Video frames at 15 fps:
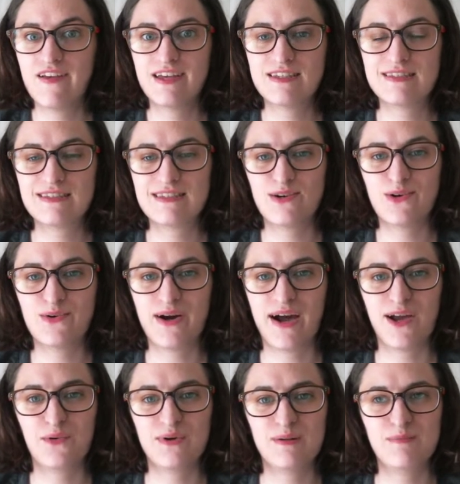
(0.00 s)
So
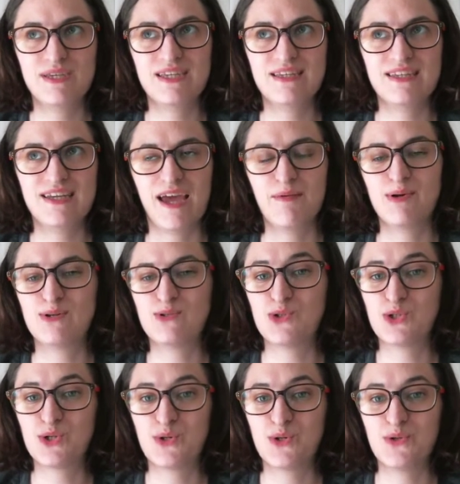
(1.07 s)
I will be able to
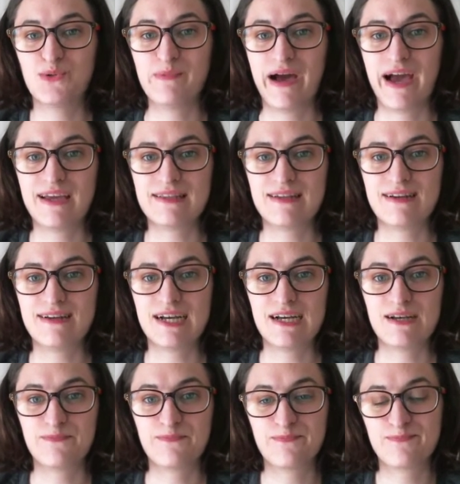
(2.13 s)
show you mine
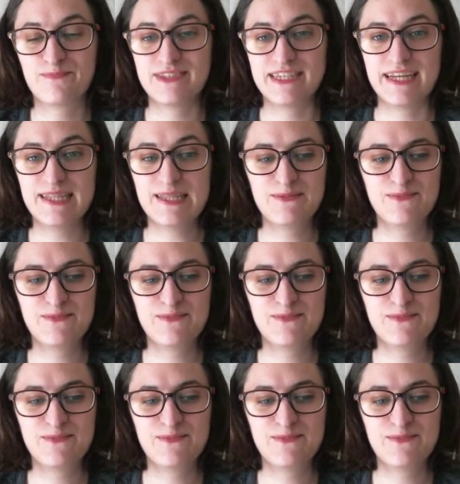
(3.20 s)
then.